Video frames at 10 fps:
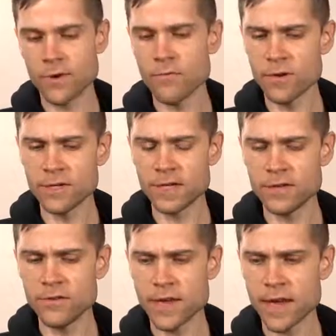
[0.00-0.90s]
Do I
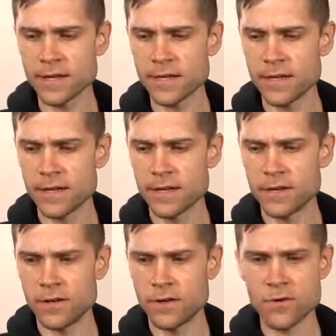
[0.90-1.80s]
want to do that?
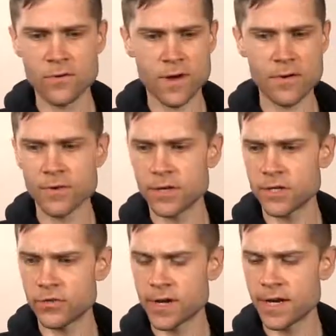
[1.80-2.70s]
No, I
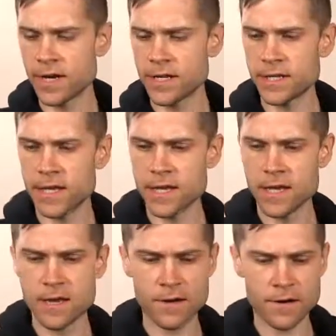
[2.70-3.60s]
want to strain it into
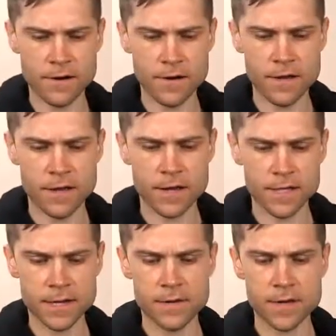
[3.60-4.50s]
here
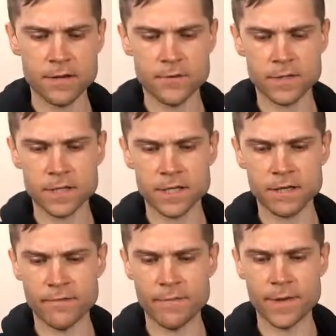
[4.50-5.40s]
because I'm going to use
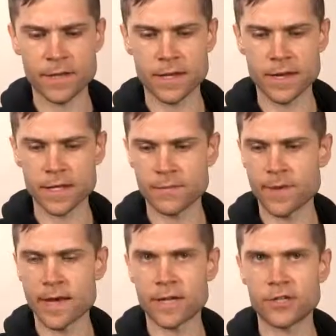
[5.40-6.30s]
this to ferment the
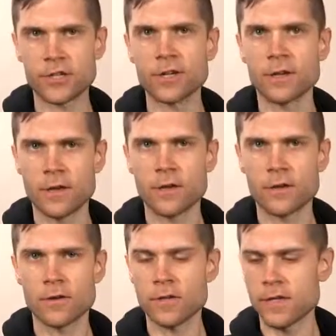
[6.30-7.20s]
next batch.
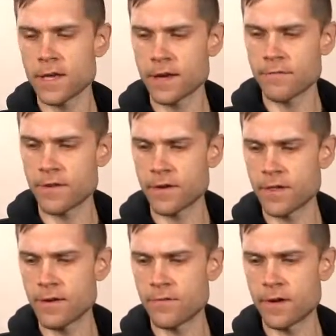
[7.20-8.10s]
Good thing I
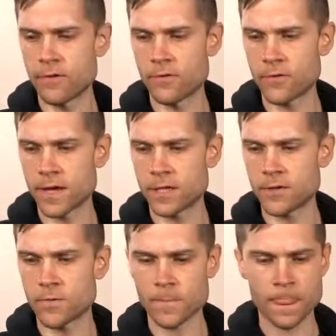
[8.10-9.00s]
figured that one out. Okay,
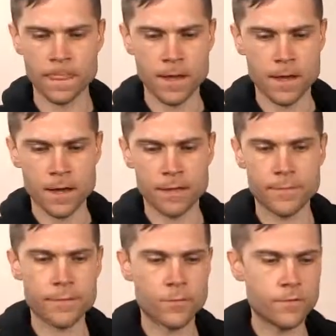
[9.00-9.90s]
so let
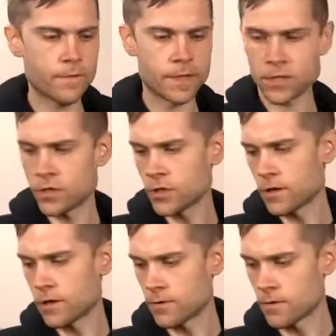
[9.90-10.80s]
me move this
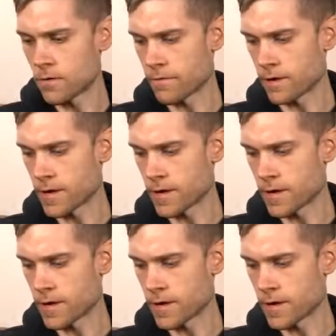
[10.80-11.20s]
jar over.